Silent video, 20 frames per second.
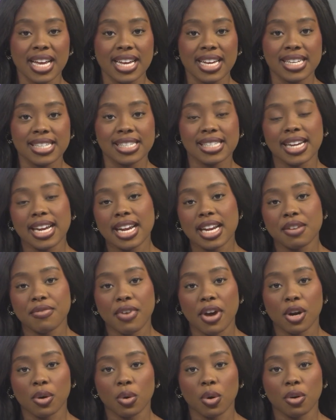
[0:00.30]
State and
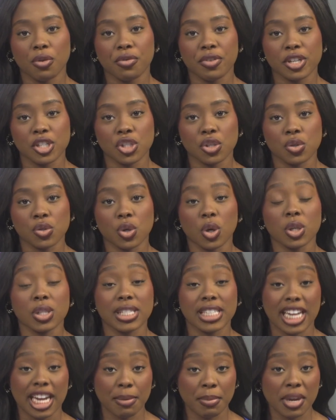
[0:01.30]
federal officials are
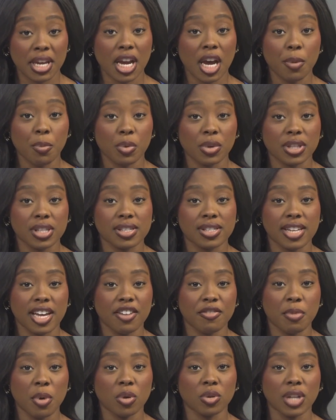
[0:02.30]
teaming up with the
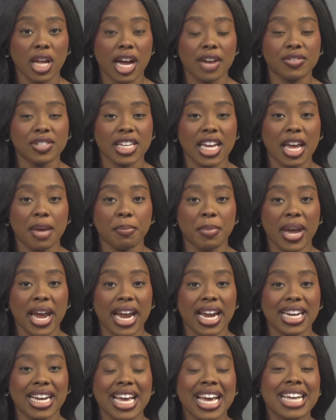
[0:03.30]
Save Mo Lives
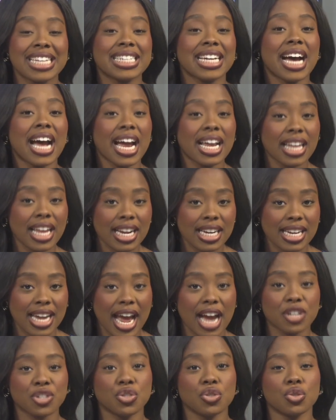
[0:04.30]
campaign to highlight
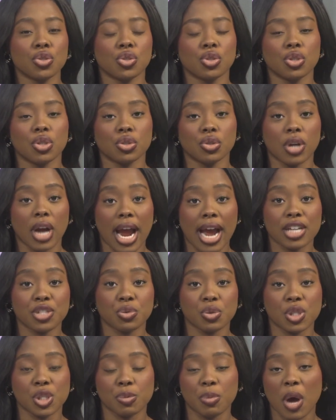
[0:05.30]
National Crash
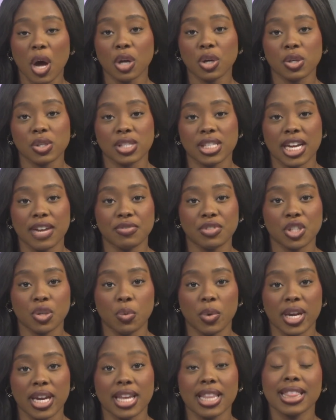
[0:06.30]
Responder Safety
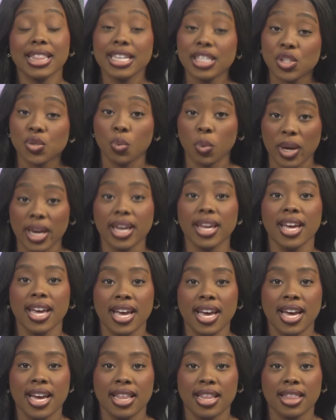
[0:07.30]
Week this week.
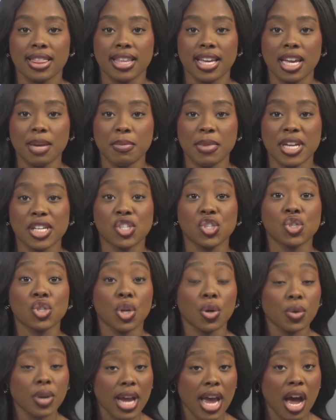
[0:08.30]
The theme is
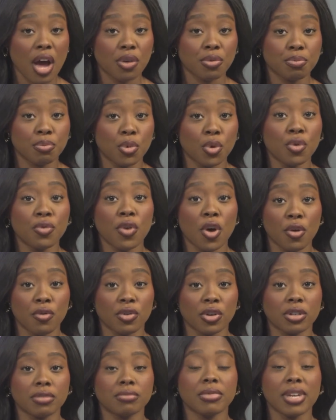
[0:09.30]
Slow Down, Move
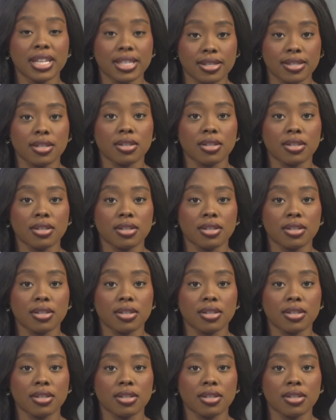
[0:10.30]
Over, It's the